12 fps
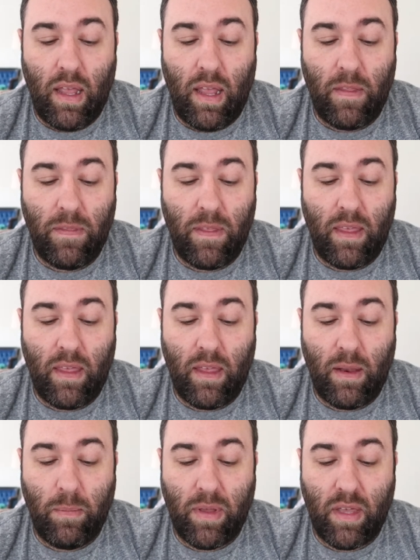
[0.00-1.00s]
And
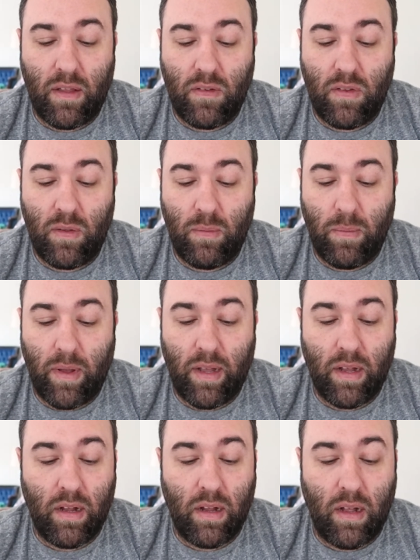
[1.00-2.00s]
then we cut to
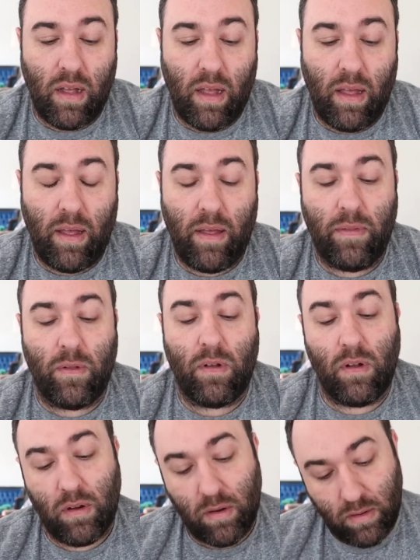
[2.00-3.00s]
where uh, the
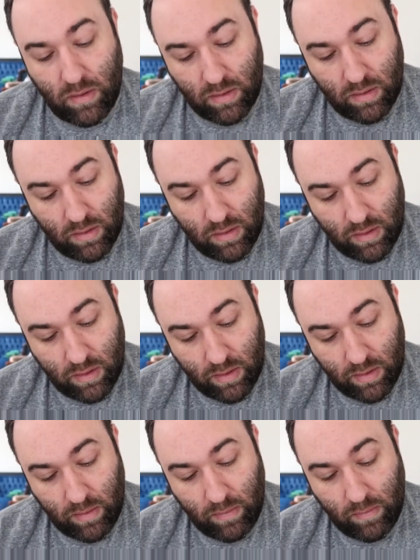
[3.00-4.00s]
girl,
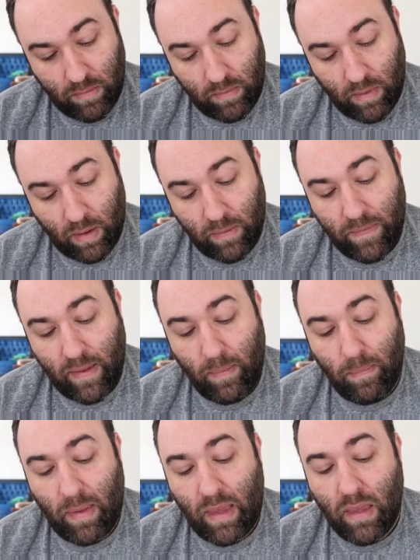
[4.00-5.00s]
I want to
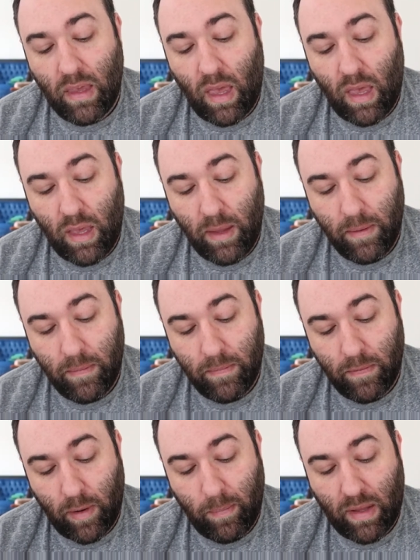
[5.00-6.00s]
say Mika
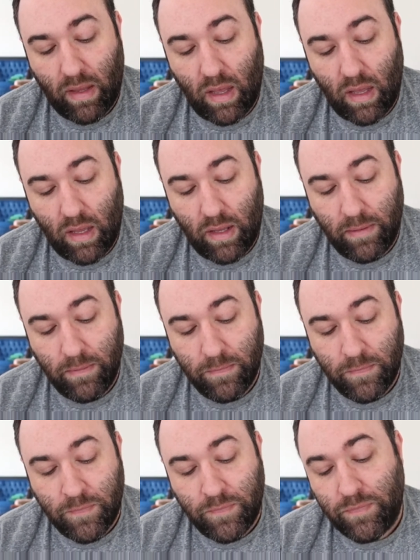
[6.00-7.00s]
or Makan,
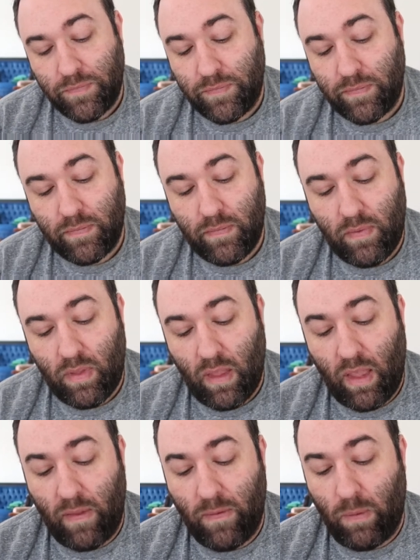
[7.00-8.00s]

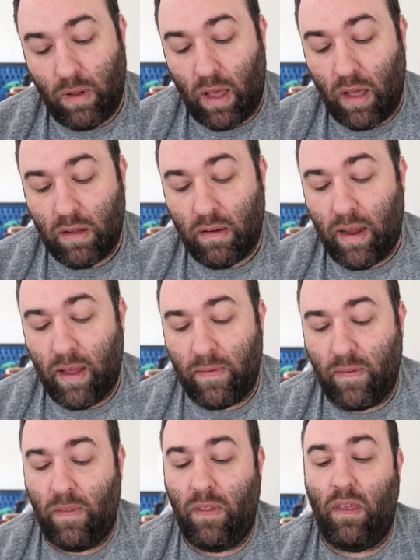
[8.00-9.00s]
is doing
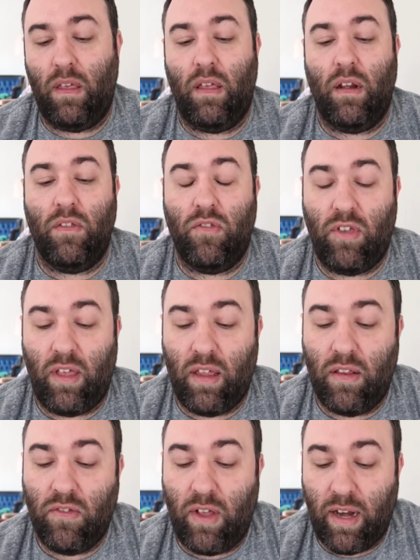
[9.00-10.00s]
autographs, and then
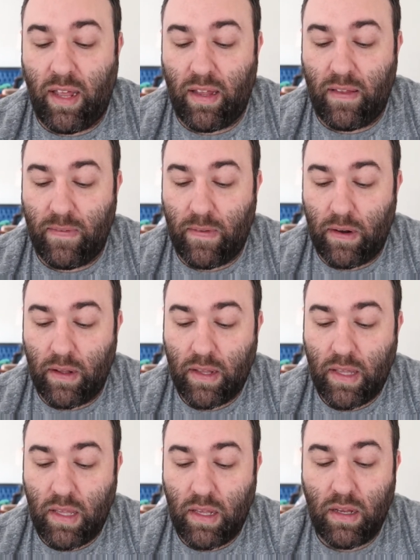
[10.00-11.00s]
Jadeite is
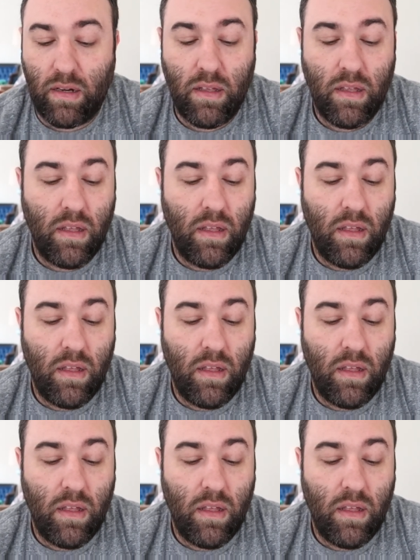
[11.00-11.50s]
lurking.